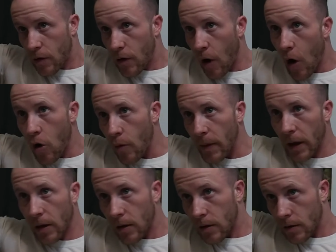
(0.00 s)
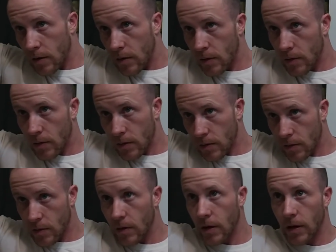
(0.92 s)
comby.
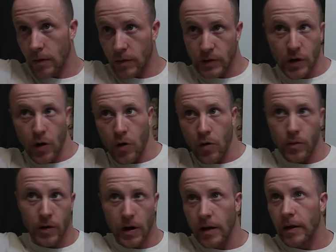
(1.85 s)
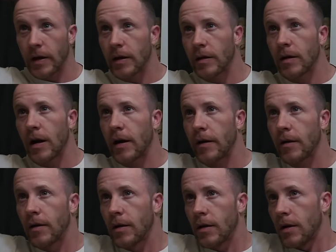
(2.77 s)
Like it was combed. I like it kind
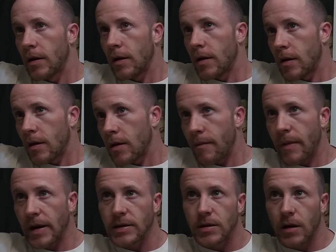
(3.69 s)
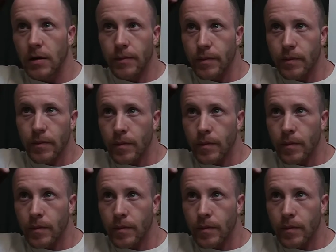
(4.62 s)
of the messed up